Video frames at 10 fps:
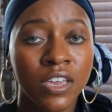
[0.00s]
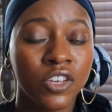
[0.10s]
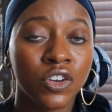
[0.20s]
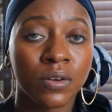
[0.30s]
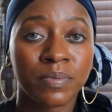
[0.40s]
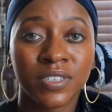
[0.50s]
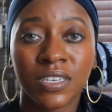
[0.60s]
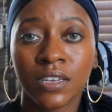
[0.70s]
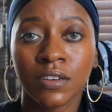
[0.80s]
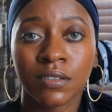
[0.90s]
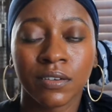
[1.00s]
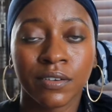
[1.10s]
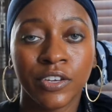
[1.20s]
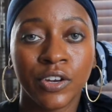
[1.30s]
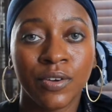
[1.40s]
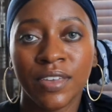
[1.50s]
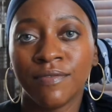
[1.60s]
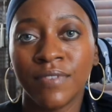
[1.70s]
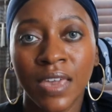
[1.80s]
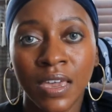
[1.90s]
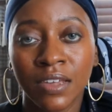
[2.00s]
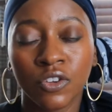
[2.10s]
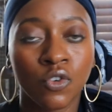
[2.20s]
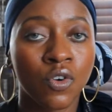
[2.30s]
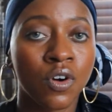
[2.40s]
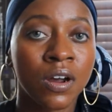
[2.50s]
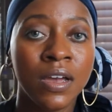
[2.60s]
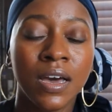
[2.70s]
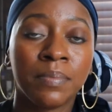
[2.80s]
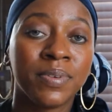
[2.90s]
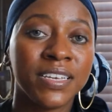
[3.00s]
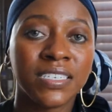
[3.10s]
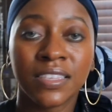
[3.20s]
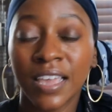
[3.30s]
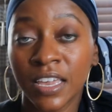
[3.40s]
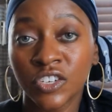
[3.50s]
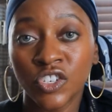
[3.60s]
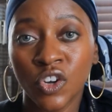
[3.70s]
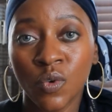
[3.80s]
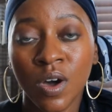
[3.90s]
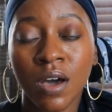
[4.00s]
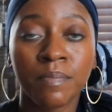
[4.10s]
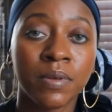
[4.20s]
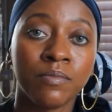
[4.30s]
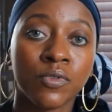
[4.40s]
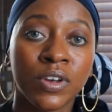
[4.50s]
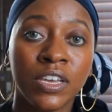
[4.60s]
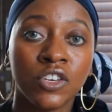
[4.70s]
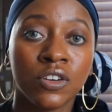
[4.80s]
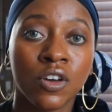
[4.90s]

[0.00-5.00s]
a particular, event or a place that they can show up and bring,